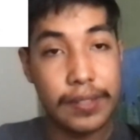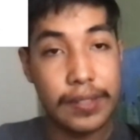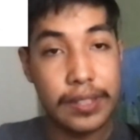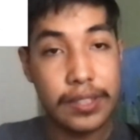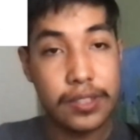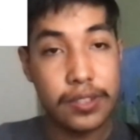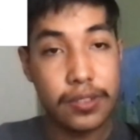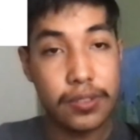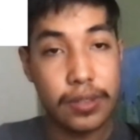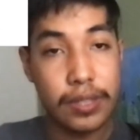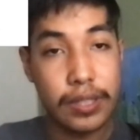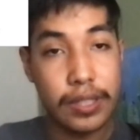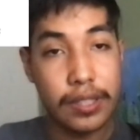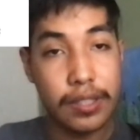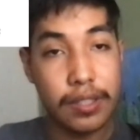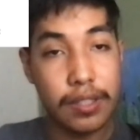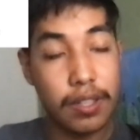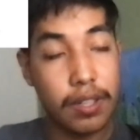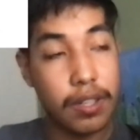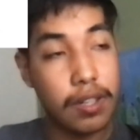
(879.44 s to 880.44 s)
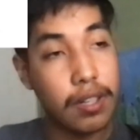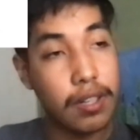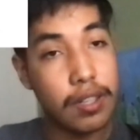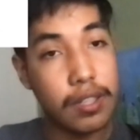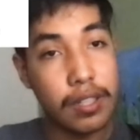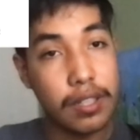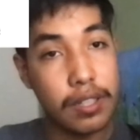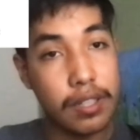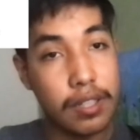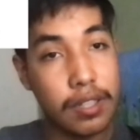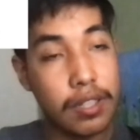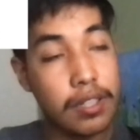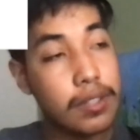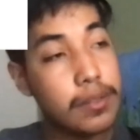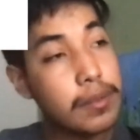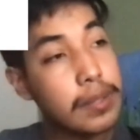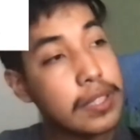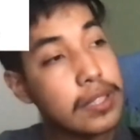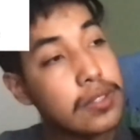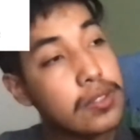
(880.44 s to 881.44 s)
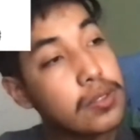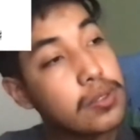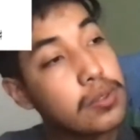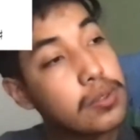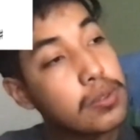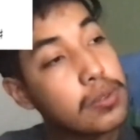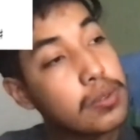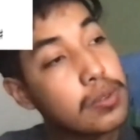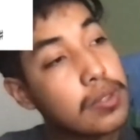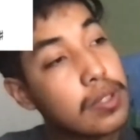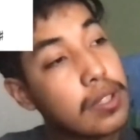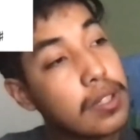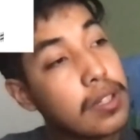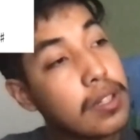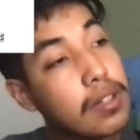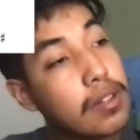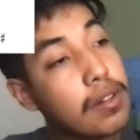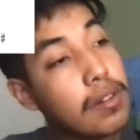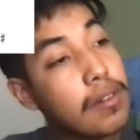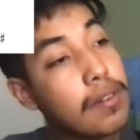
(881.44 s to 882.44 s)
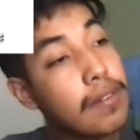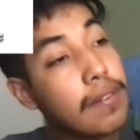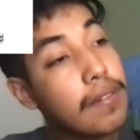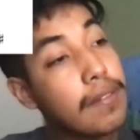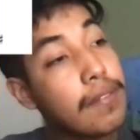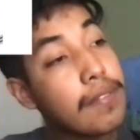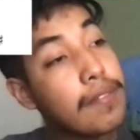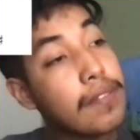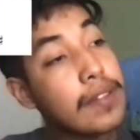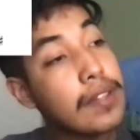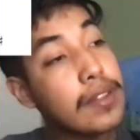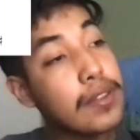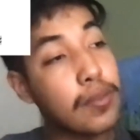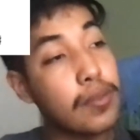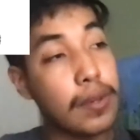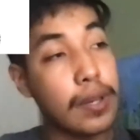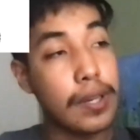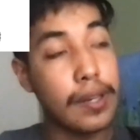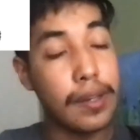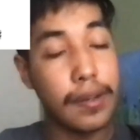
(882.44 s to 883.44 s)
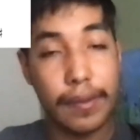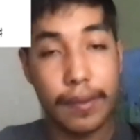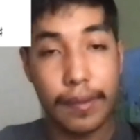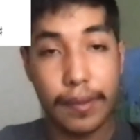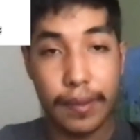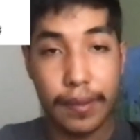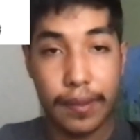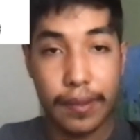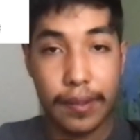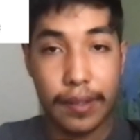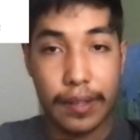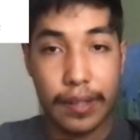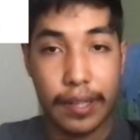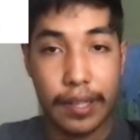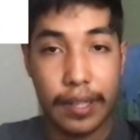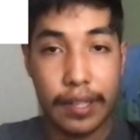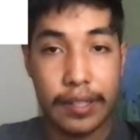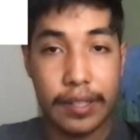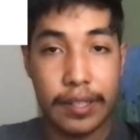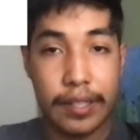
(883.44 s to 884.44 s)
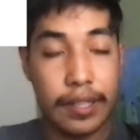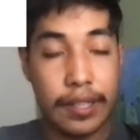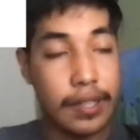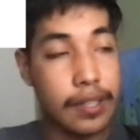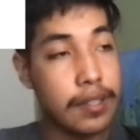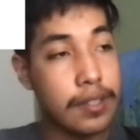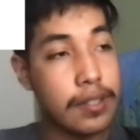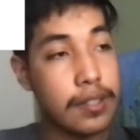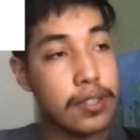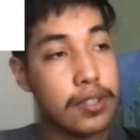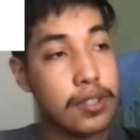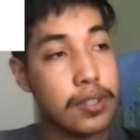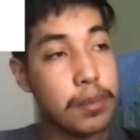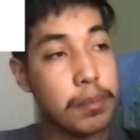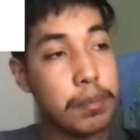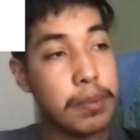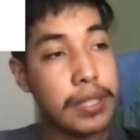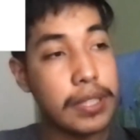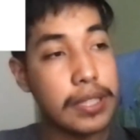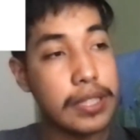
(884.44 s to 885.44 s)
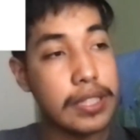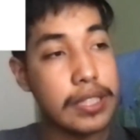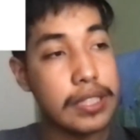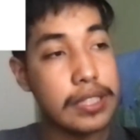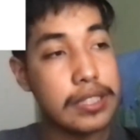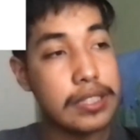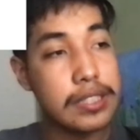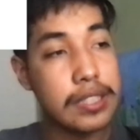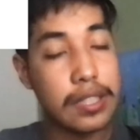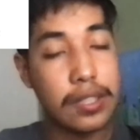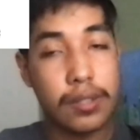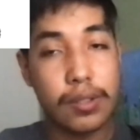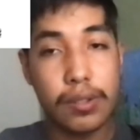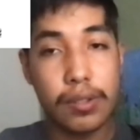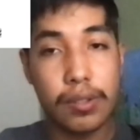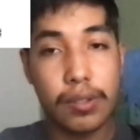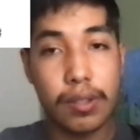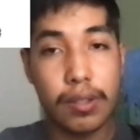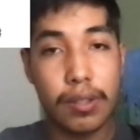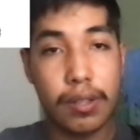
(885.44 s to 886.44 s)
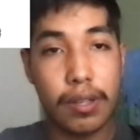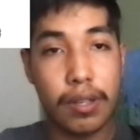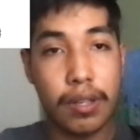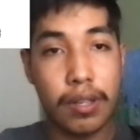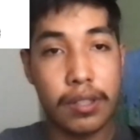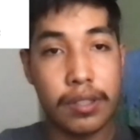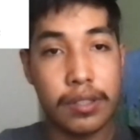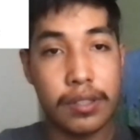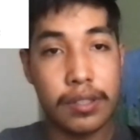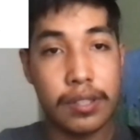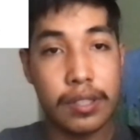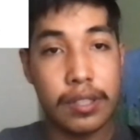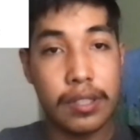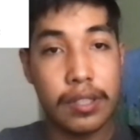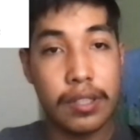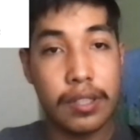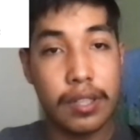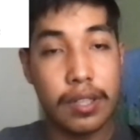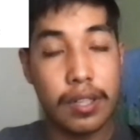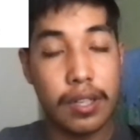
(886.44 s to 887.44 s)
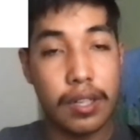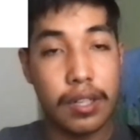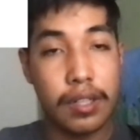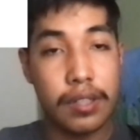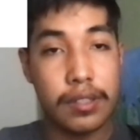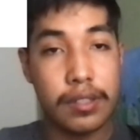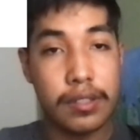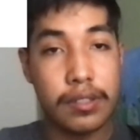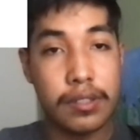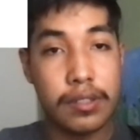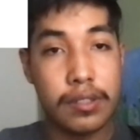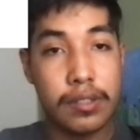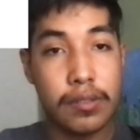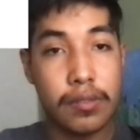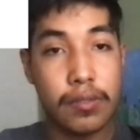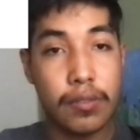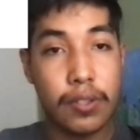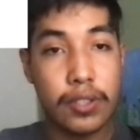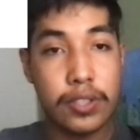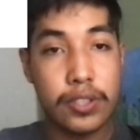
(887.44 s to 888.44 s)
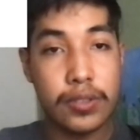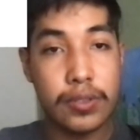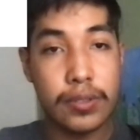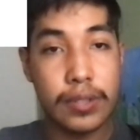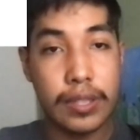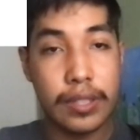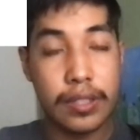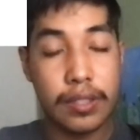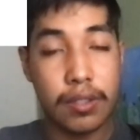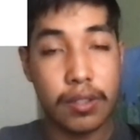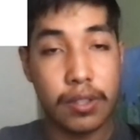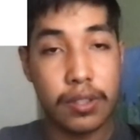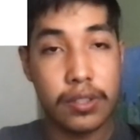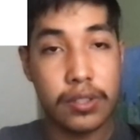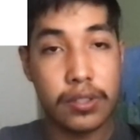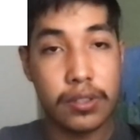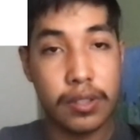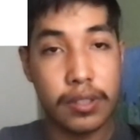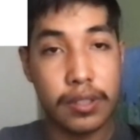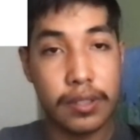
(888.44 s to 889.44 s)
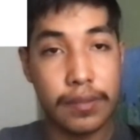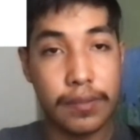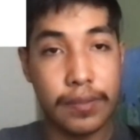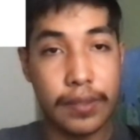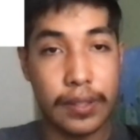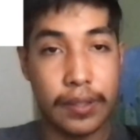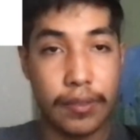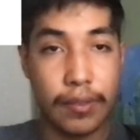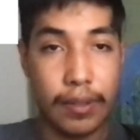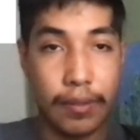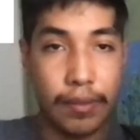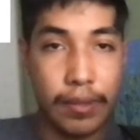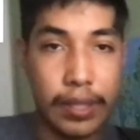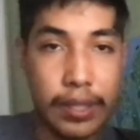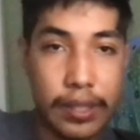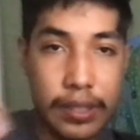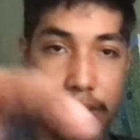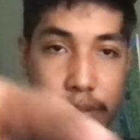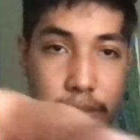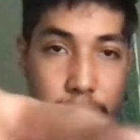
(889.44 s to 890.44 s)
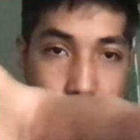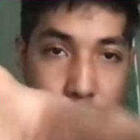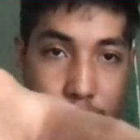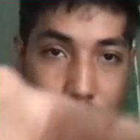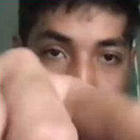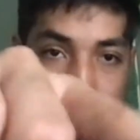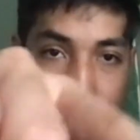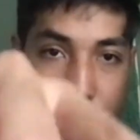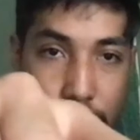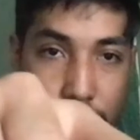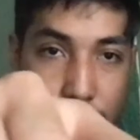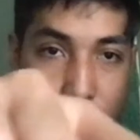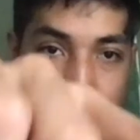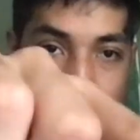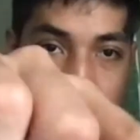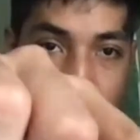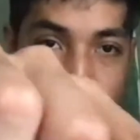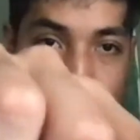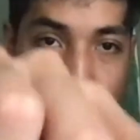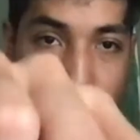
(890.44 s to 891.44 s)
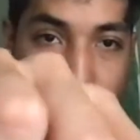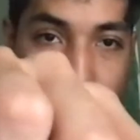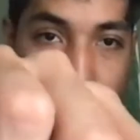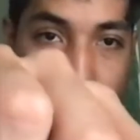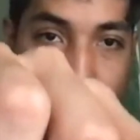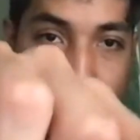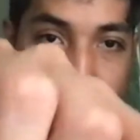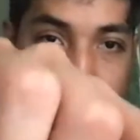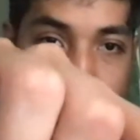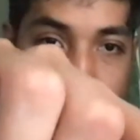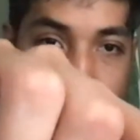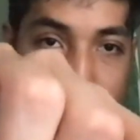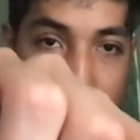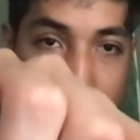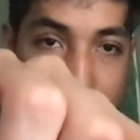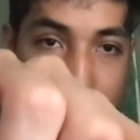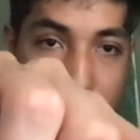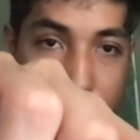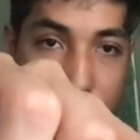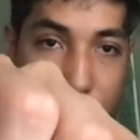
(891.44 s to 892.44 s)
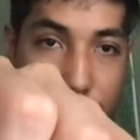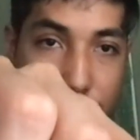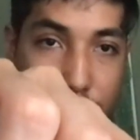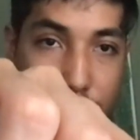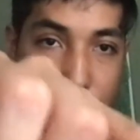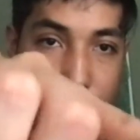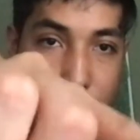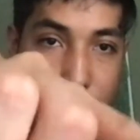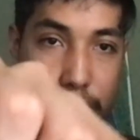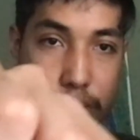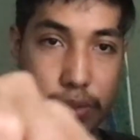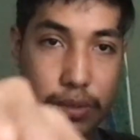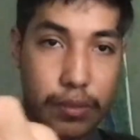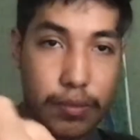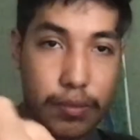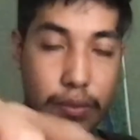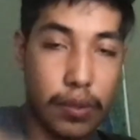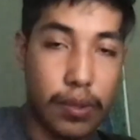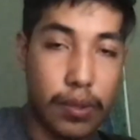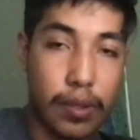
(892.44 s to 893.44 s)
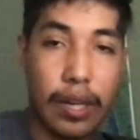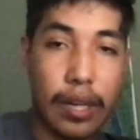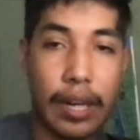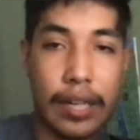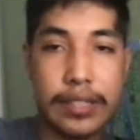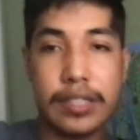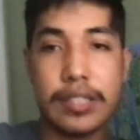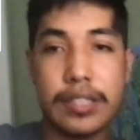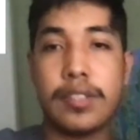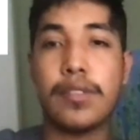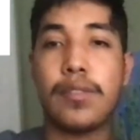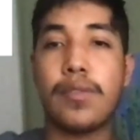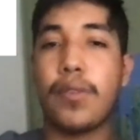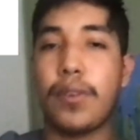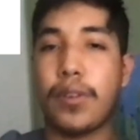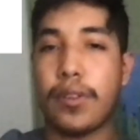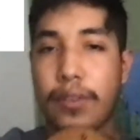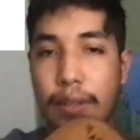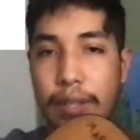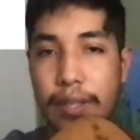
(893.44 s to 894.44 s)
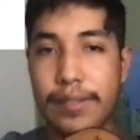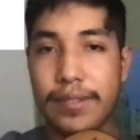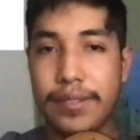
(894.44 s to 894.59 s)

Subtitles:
string, all the way to the 5th fret, and then your pinky is gonna go on the 4th string, also on the 5th fret, right? It's 1, 2, 3, 1, 2, 3, 4. Actually, the 4th fret.